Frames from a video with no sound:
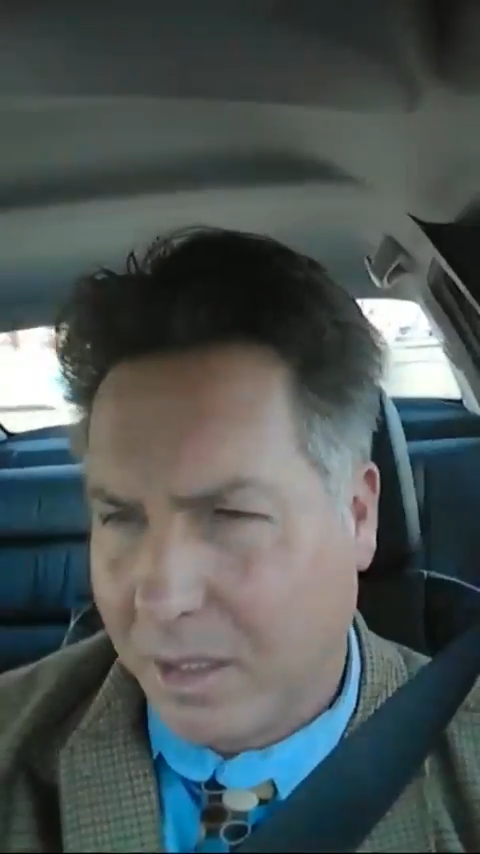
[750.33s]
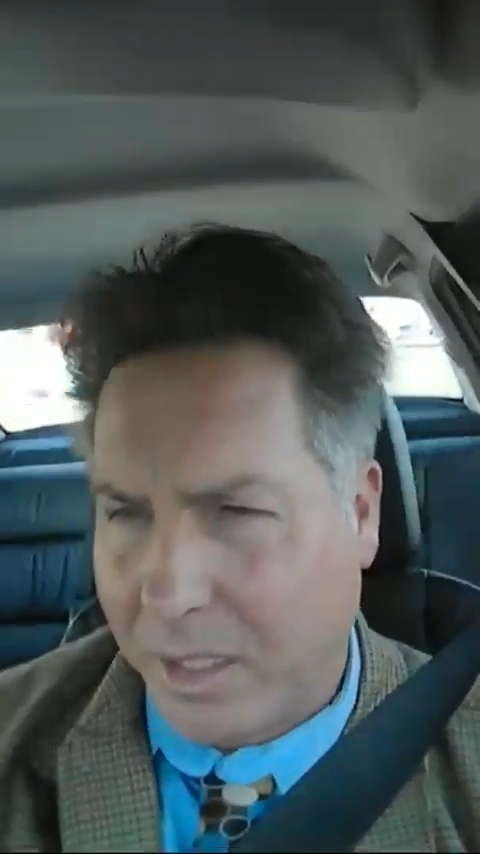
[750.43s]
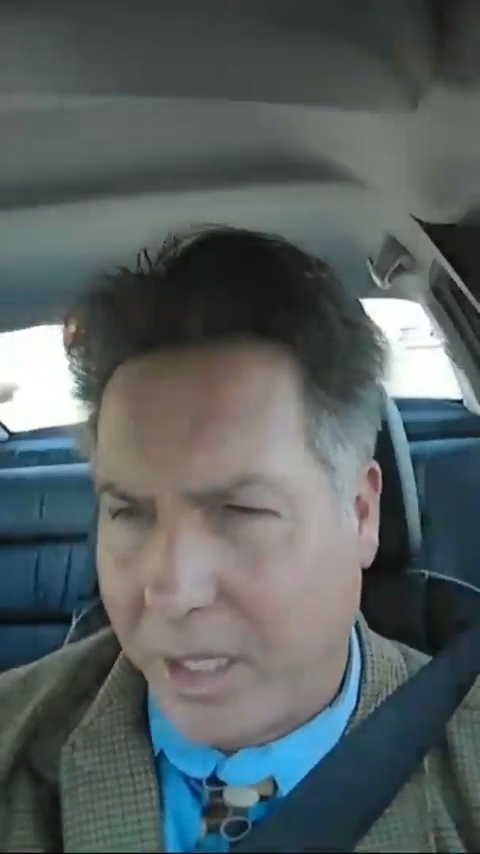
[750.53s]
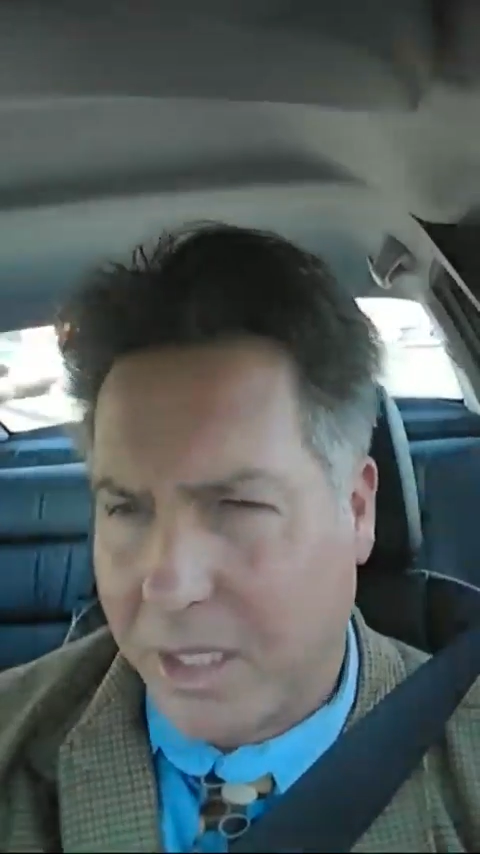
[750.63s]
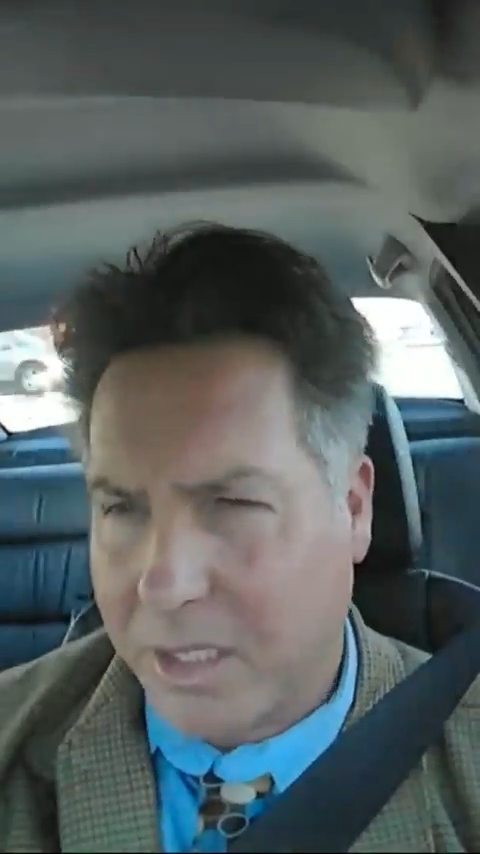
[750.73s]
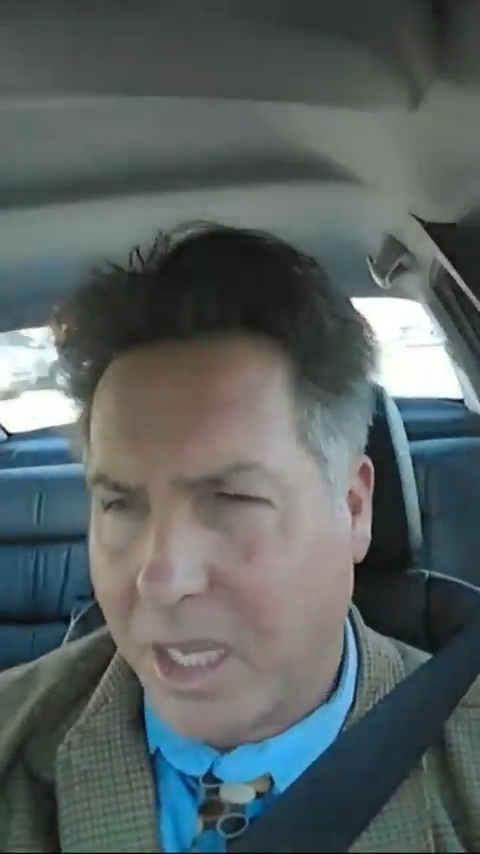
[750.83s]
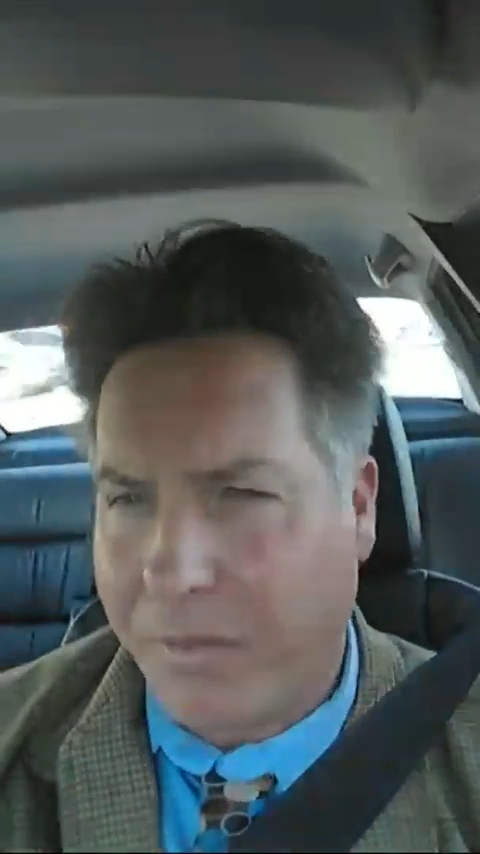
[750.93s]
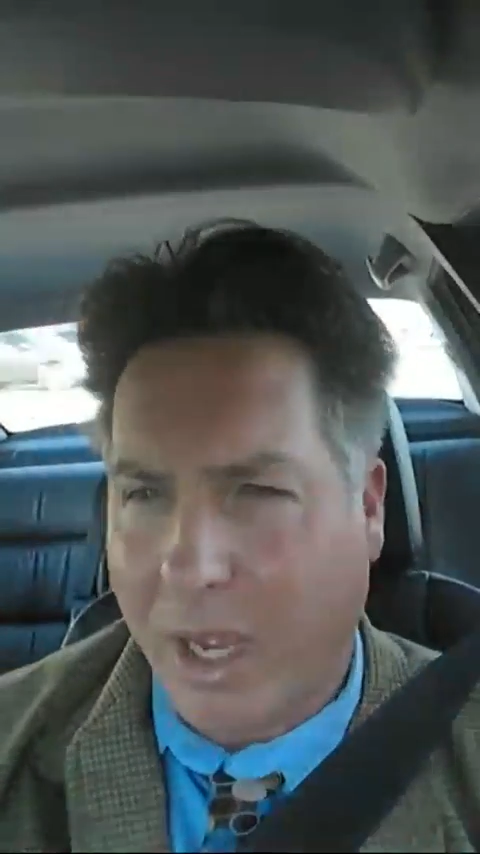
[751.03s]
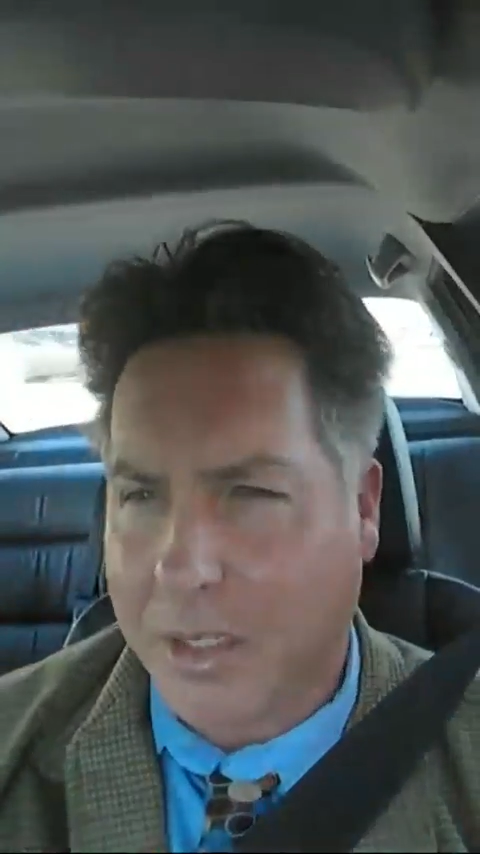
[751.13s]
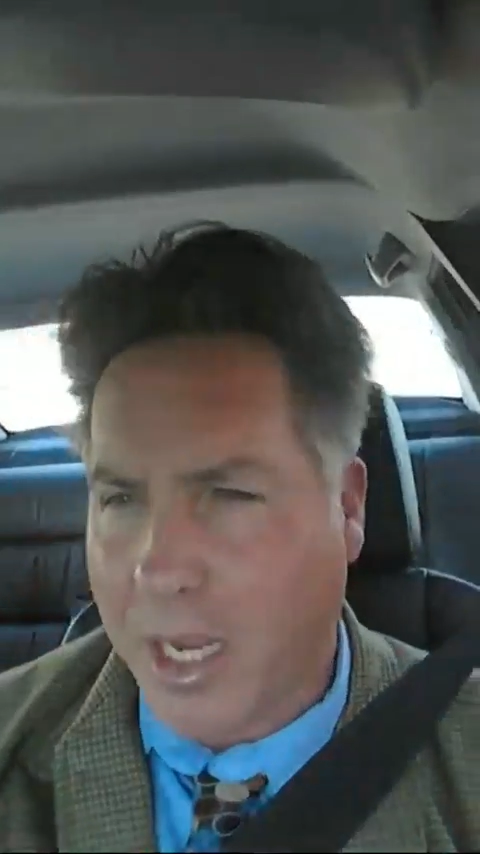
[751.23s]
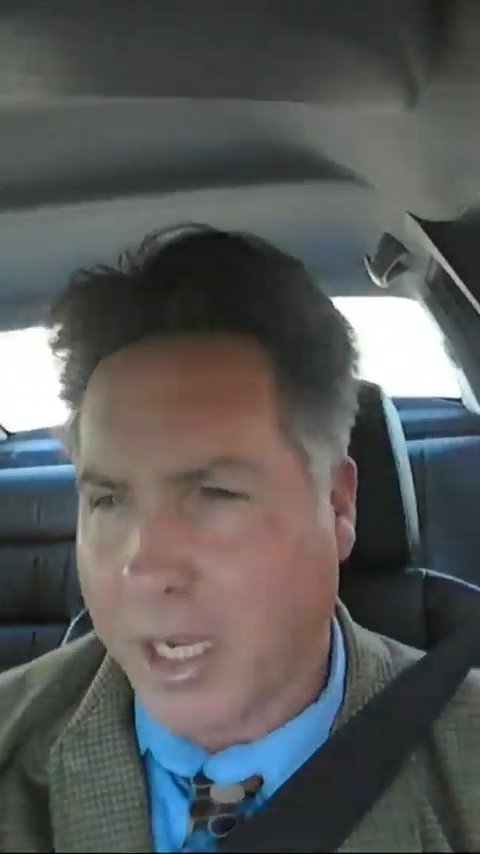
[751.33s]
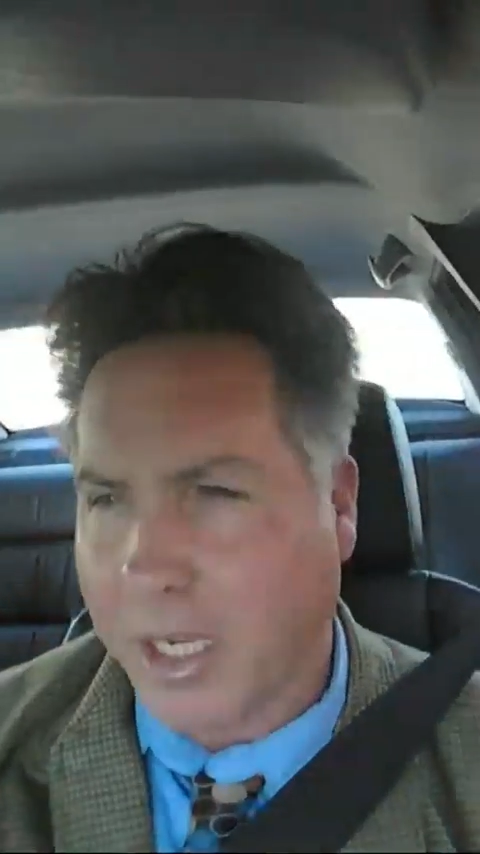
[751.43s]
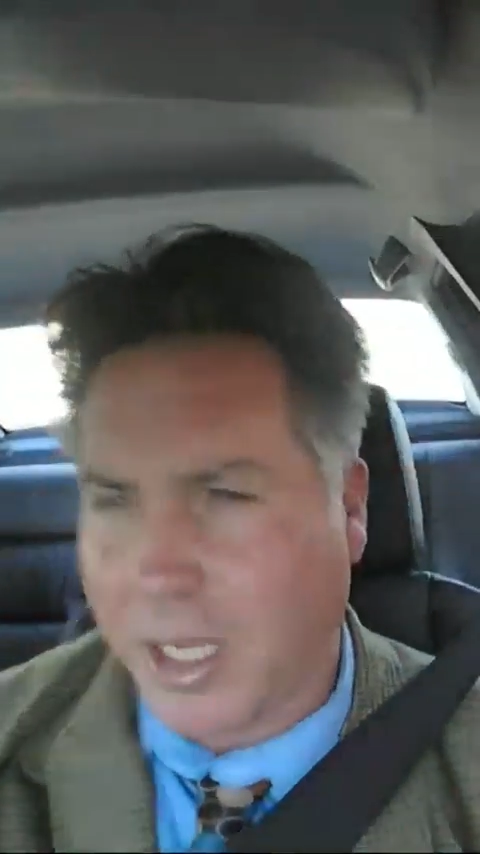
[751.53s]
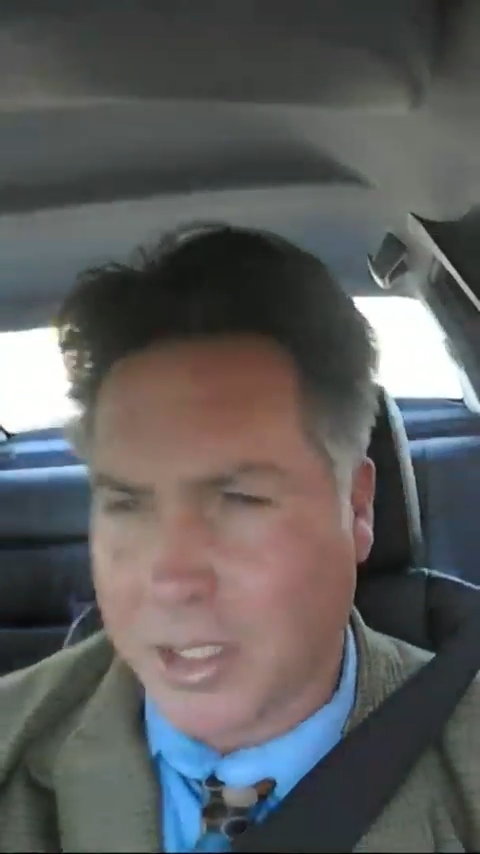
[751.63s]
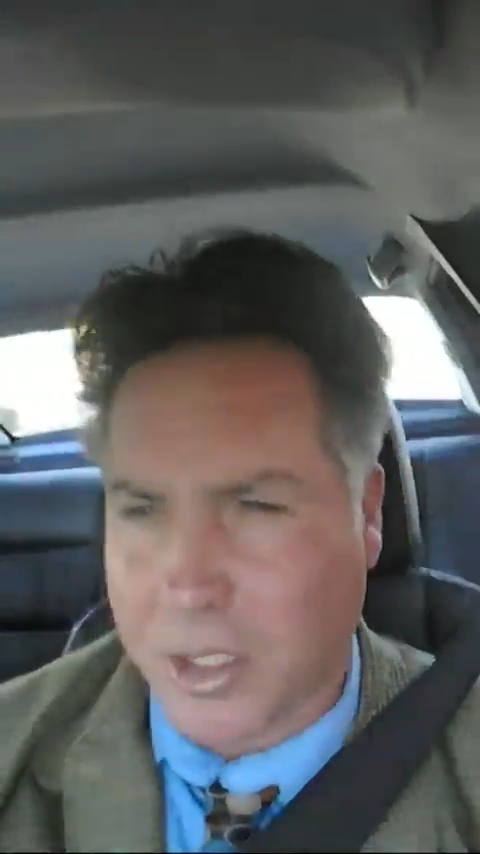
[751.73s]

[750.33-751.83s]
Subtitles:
is they've had decades